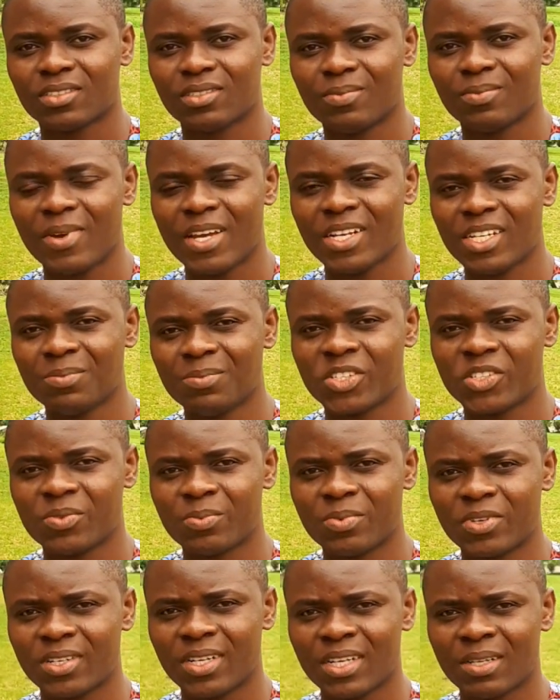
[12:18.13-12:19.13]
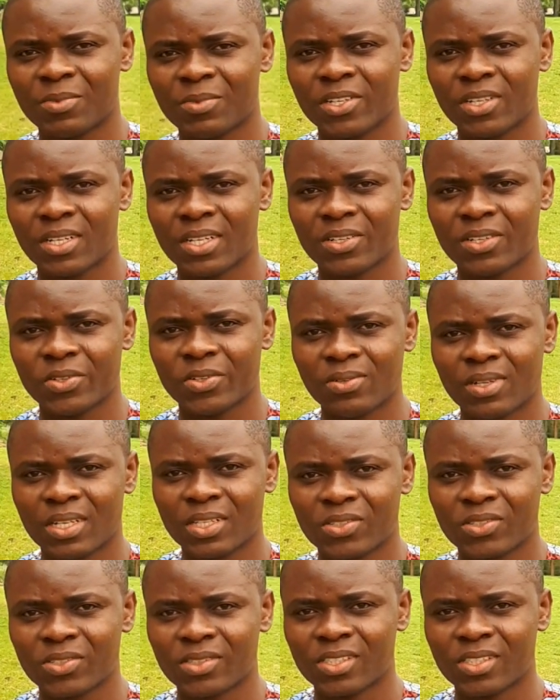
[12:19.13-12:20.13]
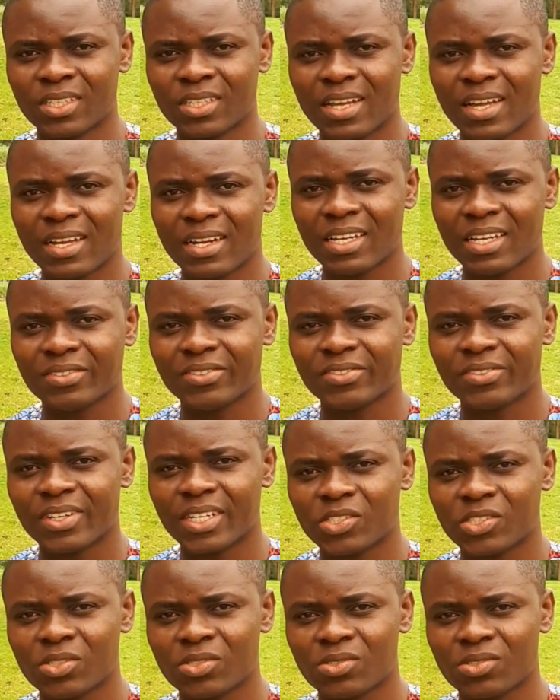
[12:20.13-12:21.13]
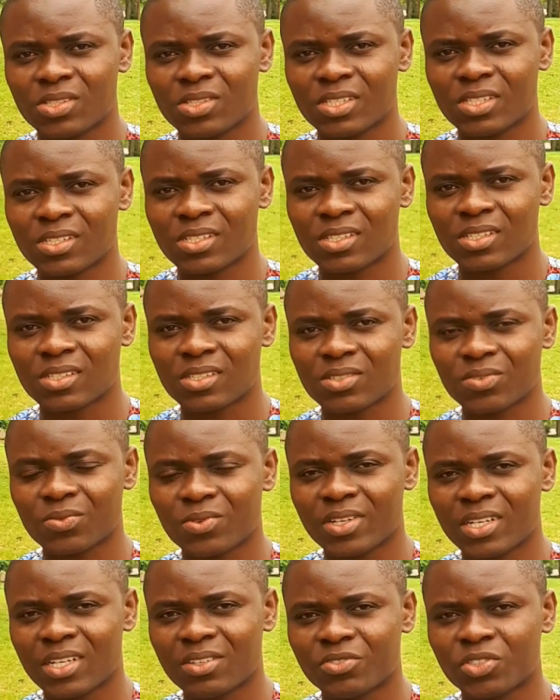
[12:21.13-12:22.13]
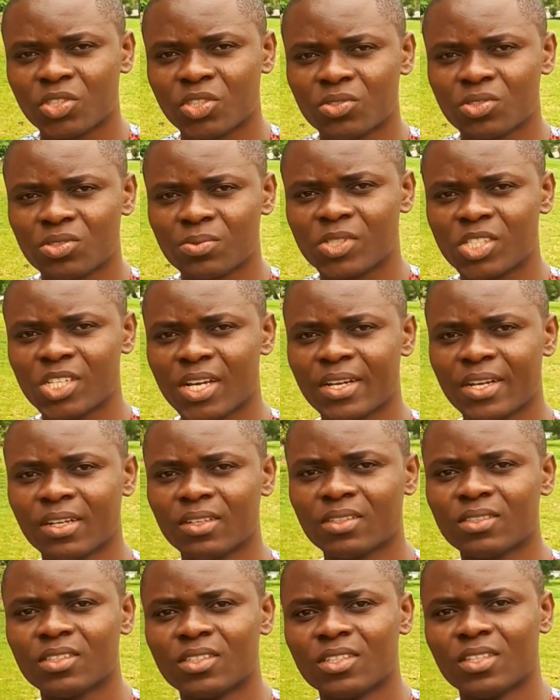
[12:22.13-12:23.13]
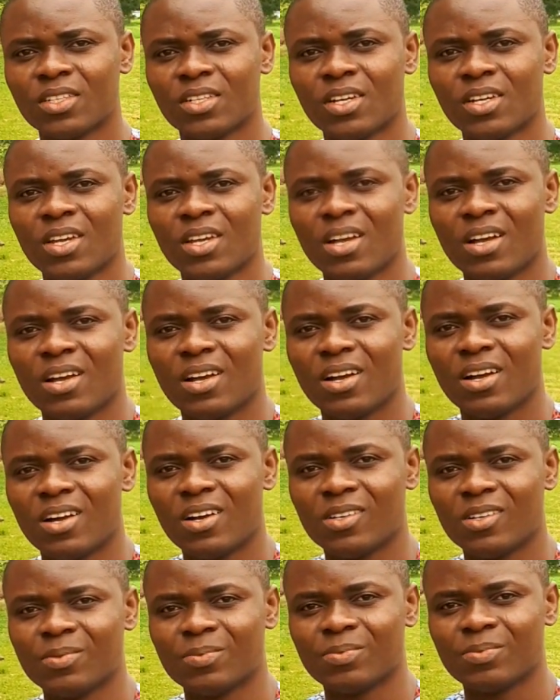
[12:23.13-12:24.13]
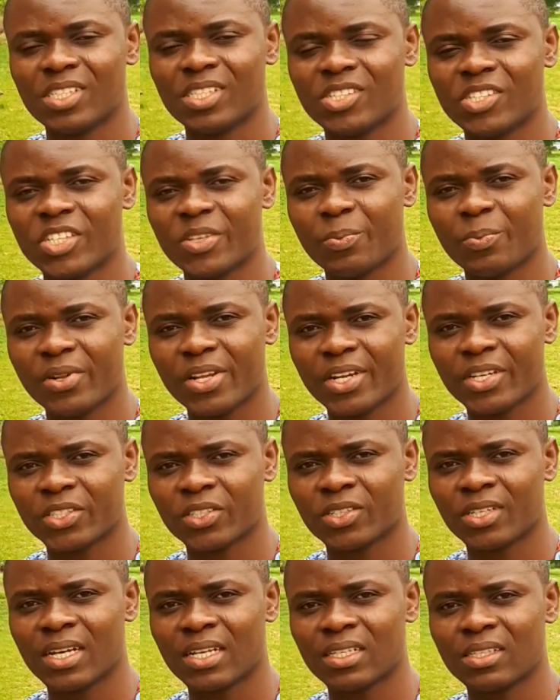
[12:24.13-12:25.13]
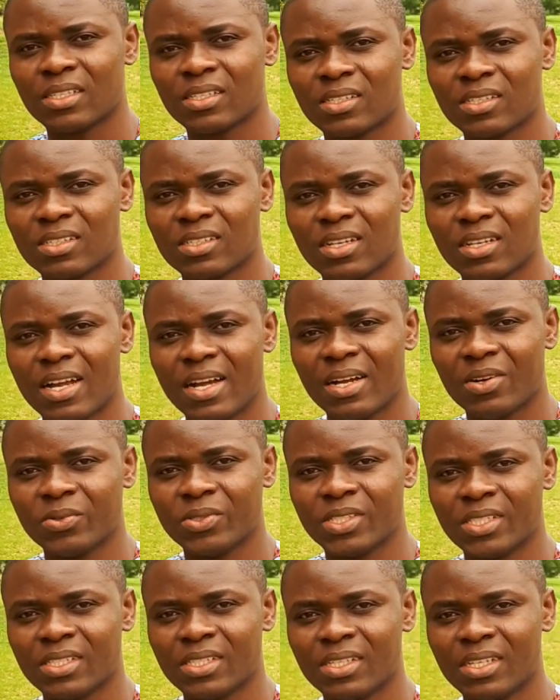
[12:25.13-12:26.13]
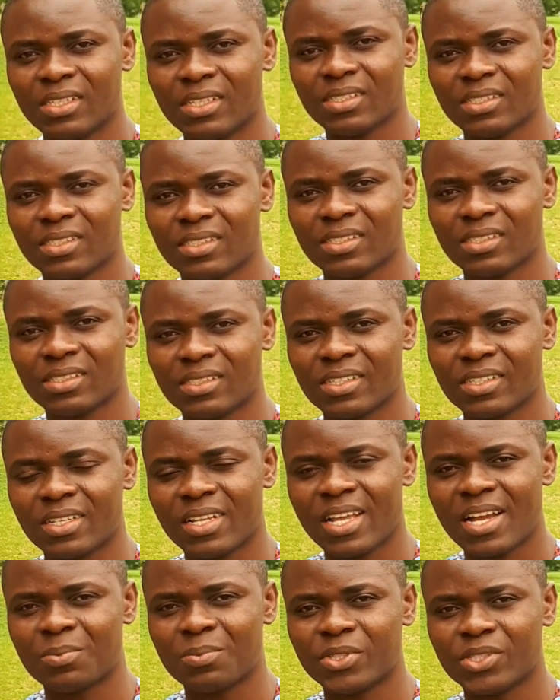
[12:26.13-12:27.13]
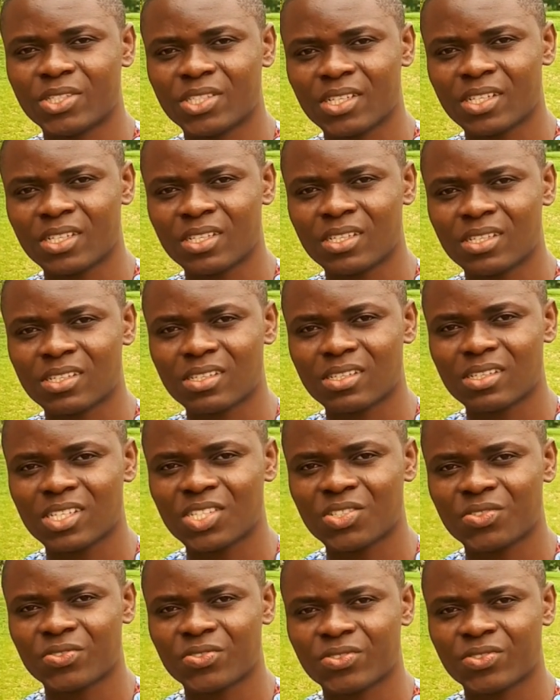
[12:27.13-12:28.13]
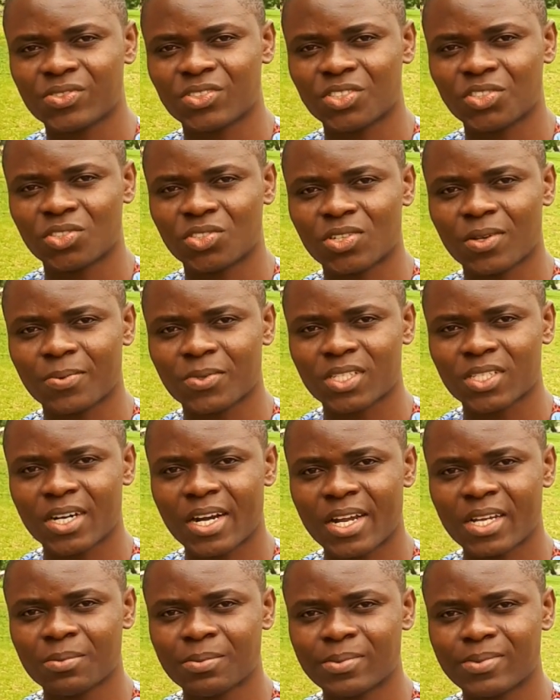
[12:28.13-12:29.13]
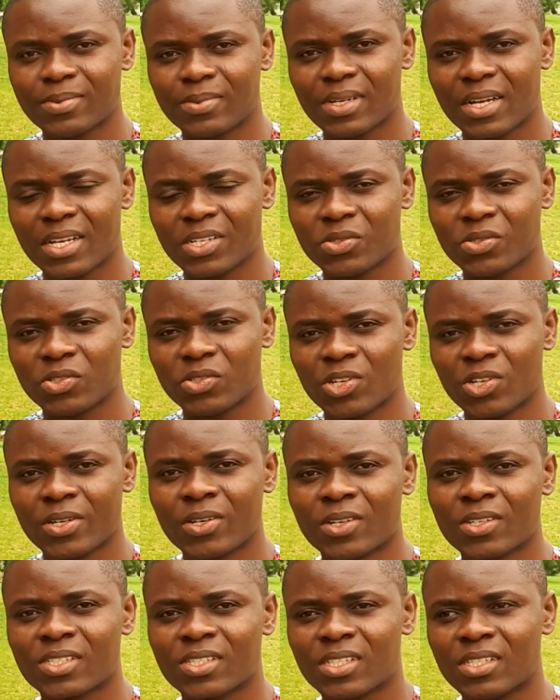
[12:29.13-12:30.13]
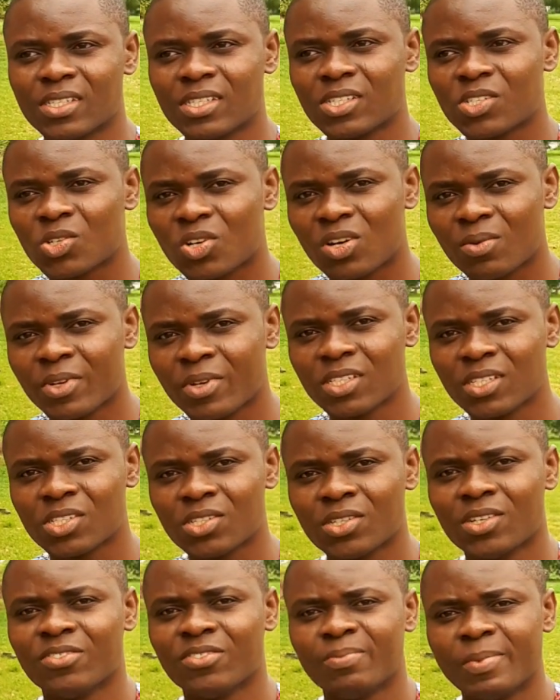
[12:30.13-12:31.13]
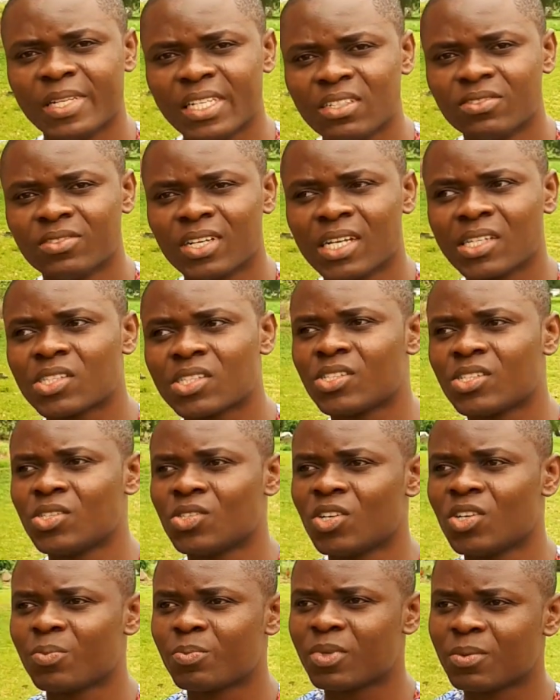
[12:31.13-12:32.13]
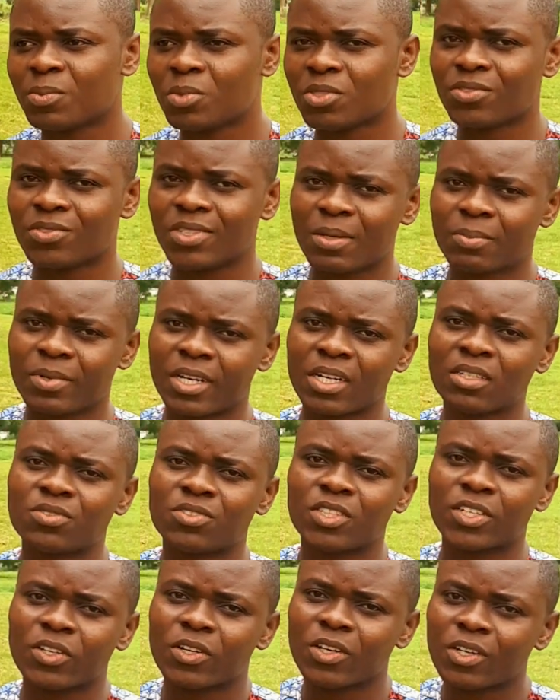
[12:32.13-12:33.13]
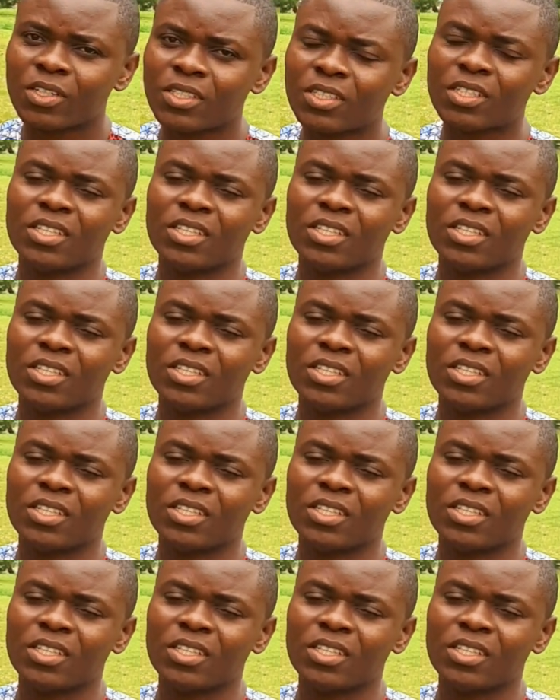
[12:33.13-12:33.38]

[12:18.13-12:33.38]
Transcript: my name is Brother Milola and I invite you to this wonderful YouTube channel um, it's a period that I will really appreciate if you subscribe and you join us in this community of believers, young people vibrant for God,